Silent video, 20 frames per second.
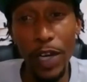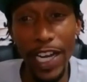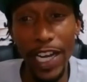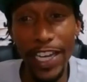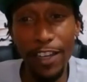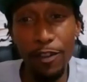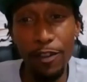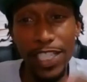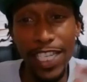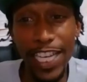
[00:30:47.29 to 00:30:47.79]

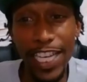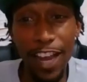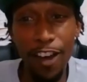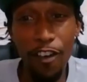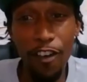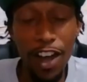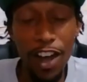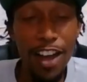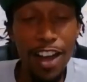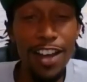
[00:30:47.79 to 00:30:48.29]
and you see
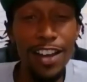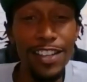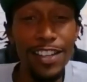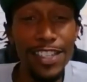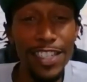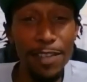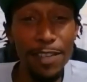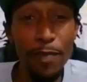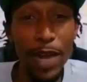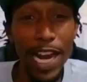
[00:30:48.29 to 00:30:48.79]
how hard
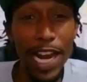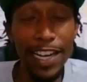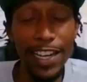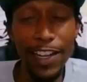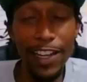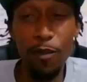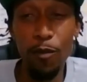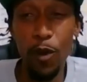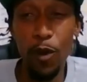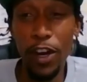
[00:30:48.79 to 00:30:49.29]
she back
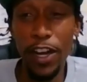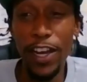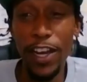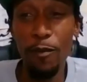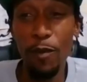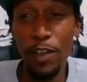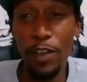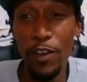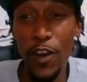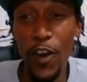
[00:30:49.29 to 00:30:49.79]
there
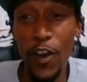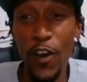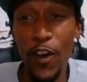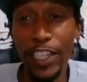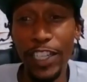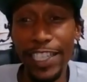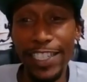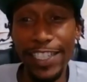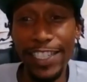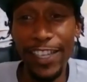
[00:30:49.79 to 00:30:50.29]
working when you
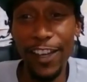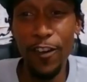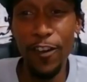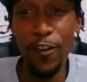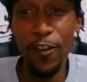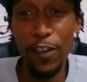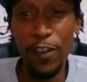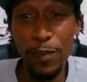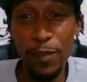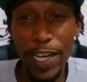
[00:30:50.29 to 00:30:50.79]
call these songs,